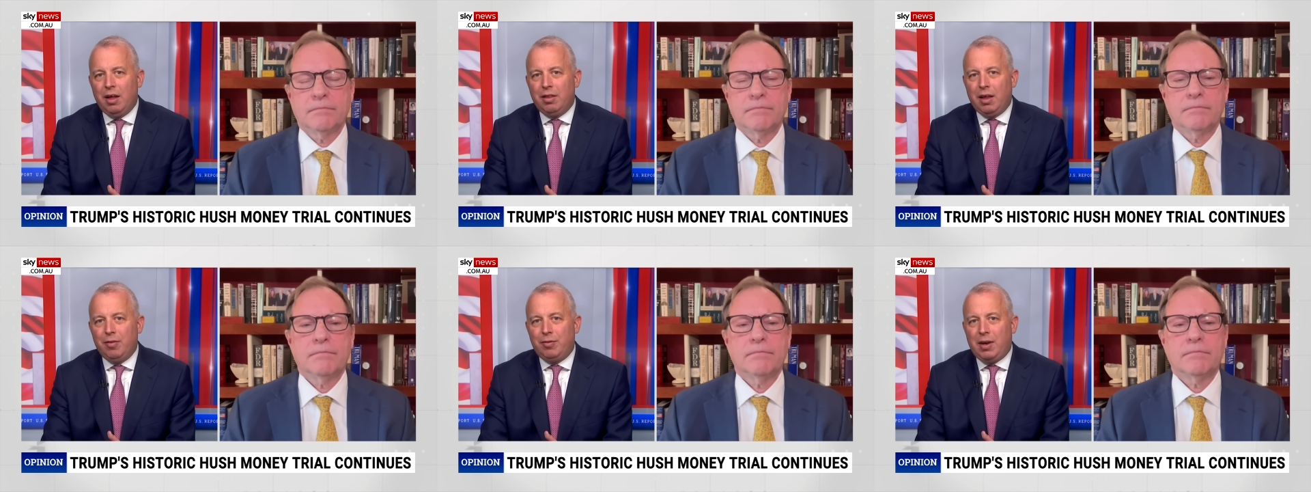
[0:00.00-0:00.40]

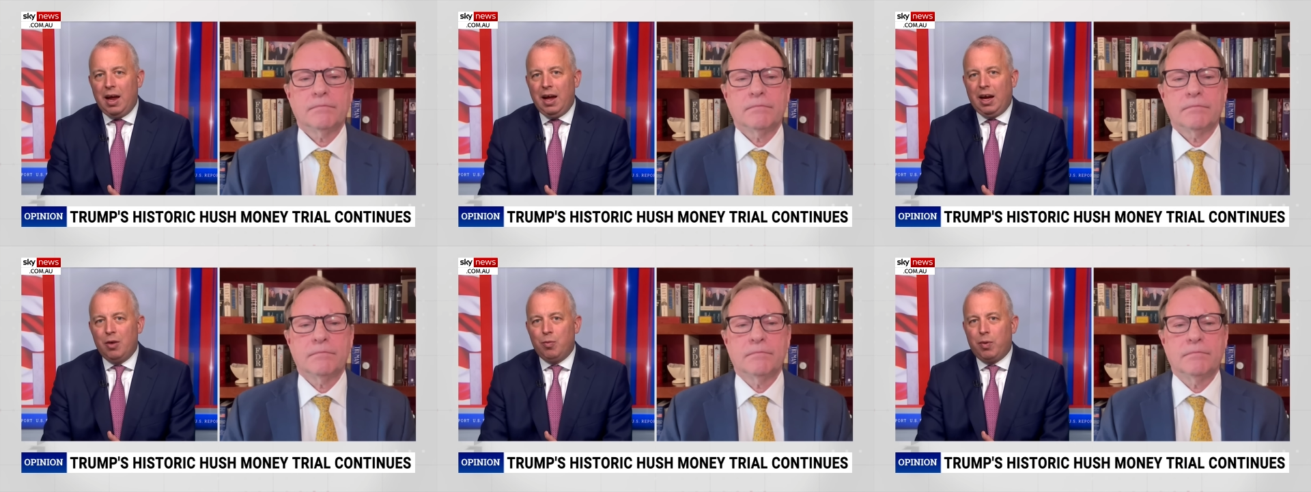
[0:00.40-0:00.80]
Speaker 1: they've
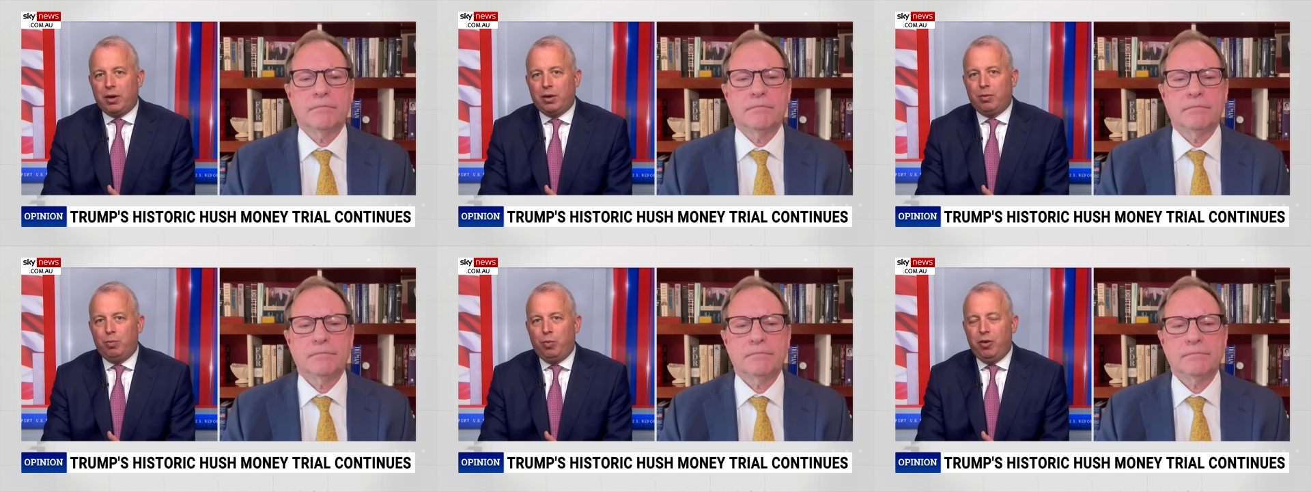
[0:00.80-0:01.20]
taken
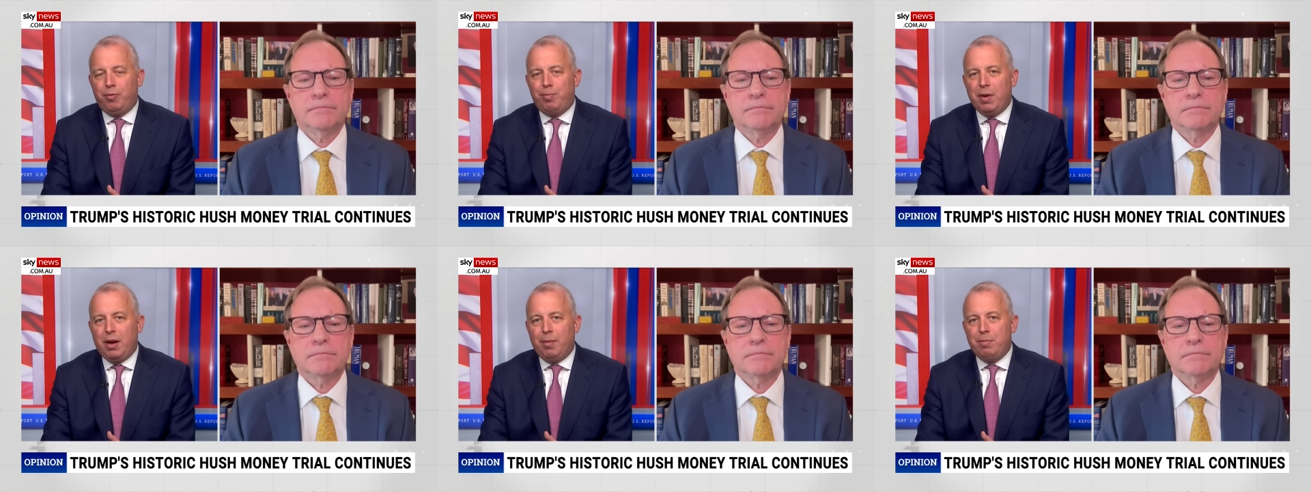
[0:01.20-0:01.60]
what would
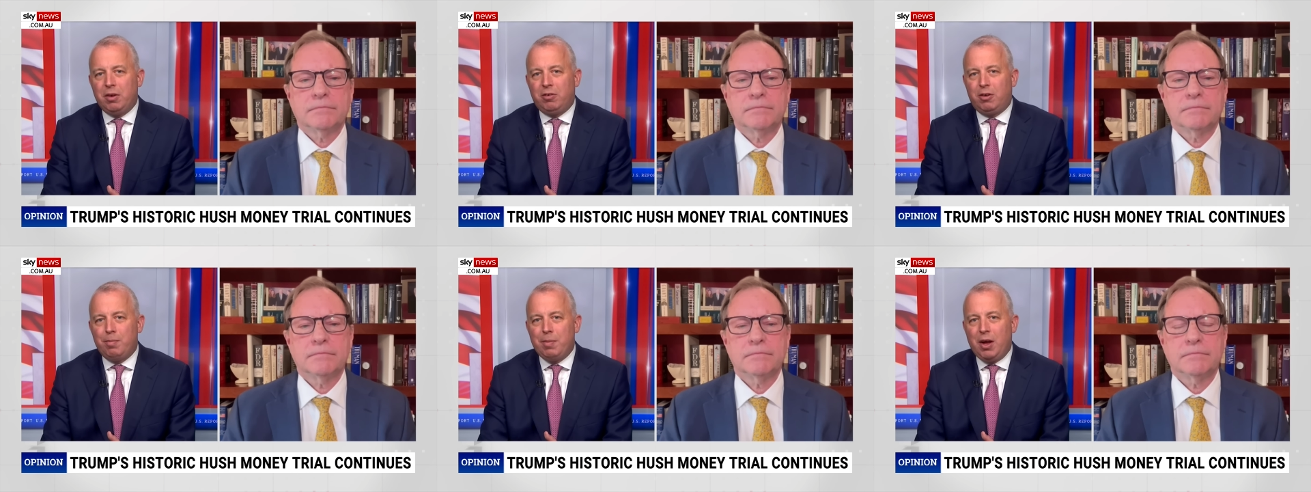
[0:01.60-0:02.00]
have been a
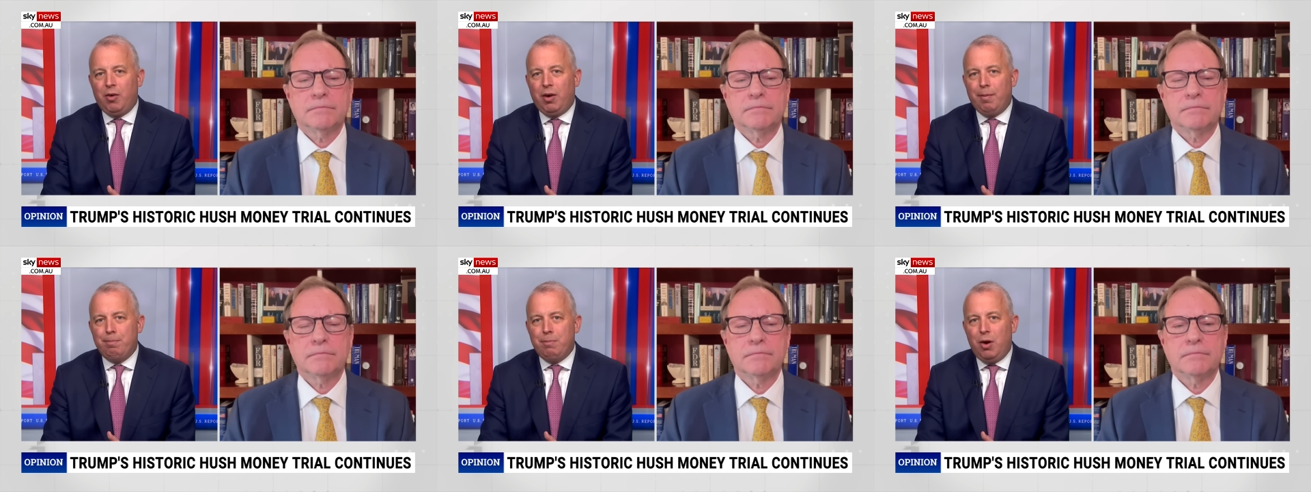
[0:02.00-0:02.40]

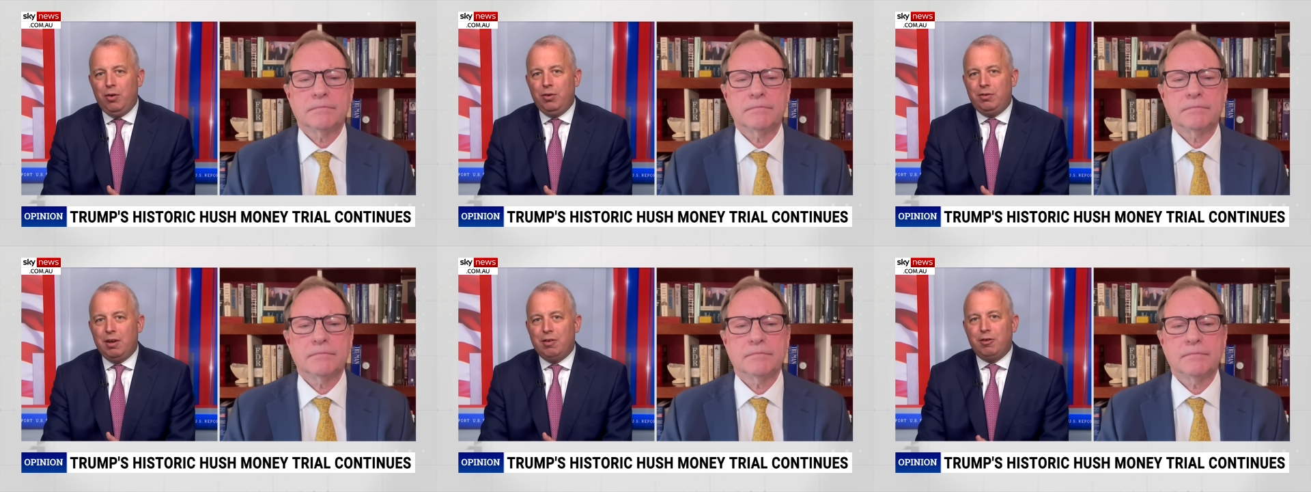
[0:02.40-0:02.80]
misdemeanor at
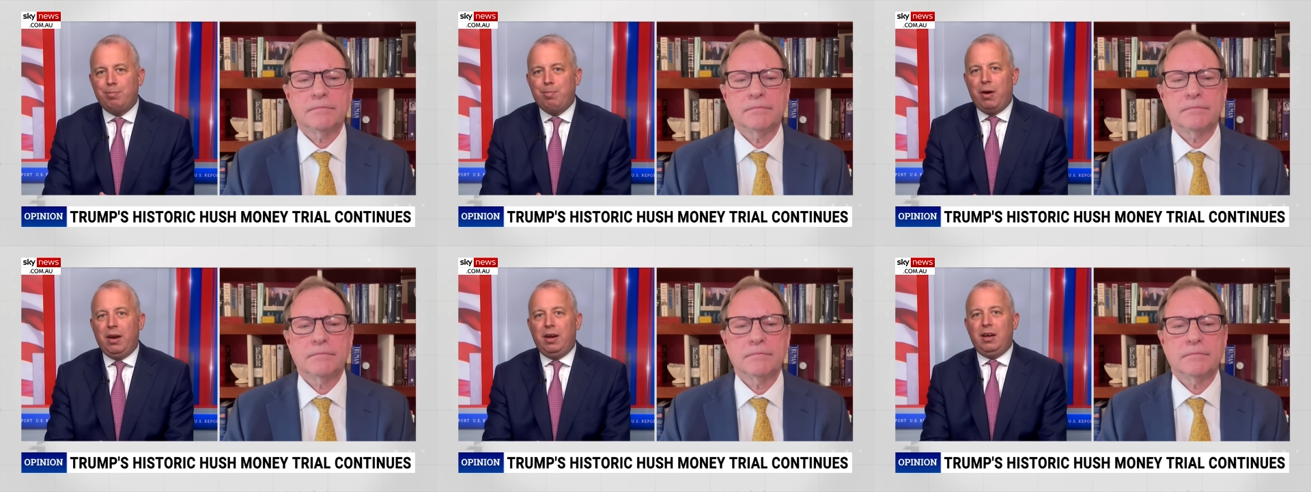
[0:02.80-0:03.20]
most and
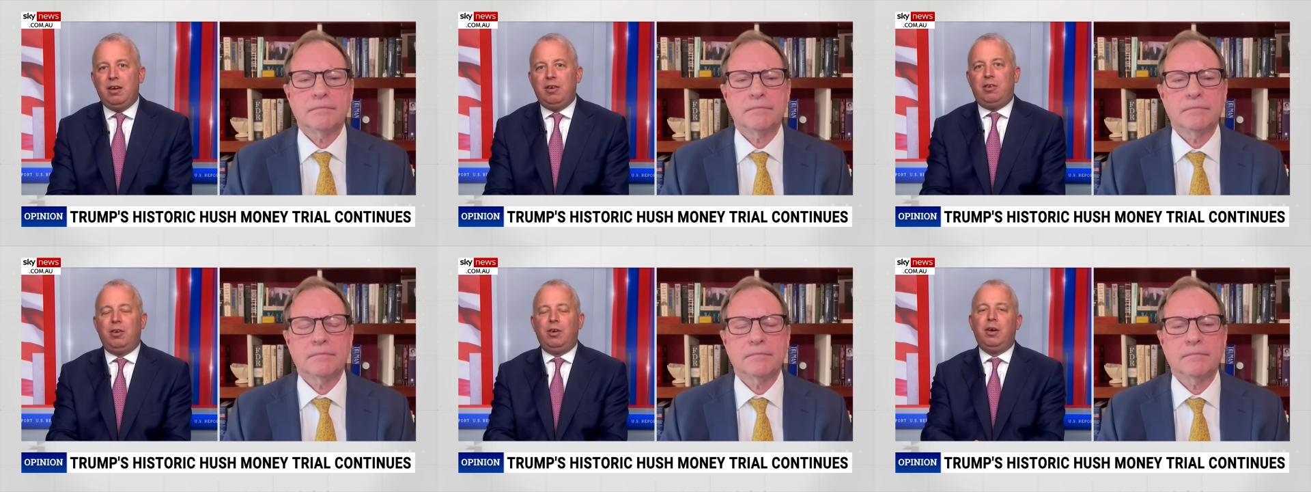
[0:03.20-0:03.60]
spun it
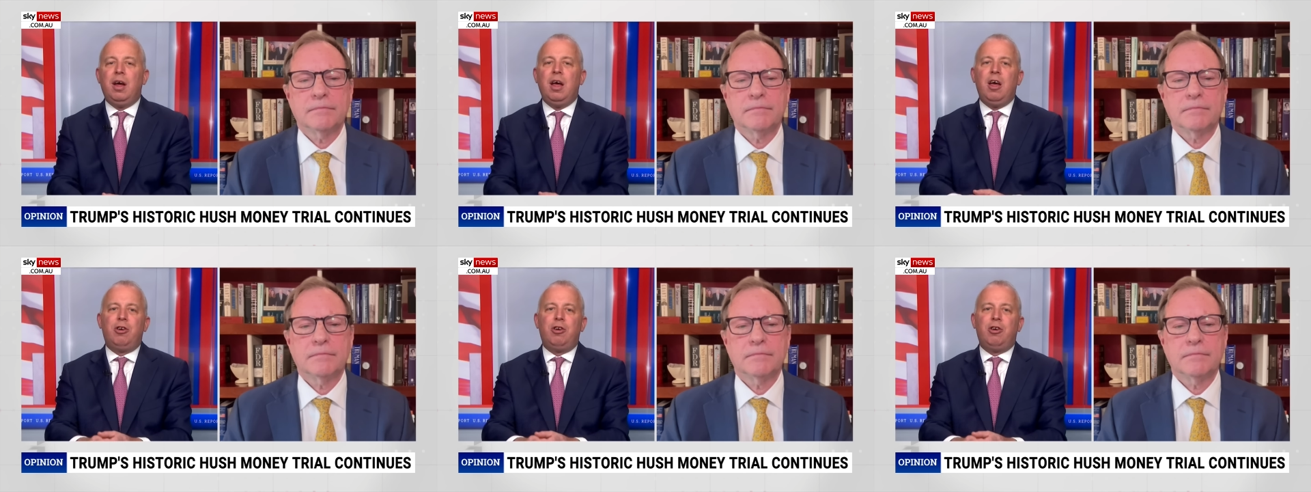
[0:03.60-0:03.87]
into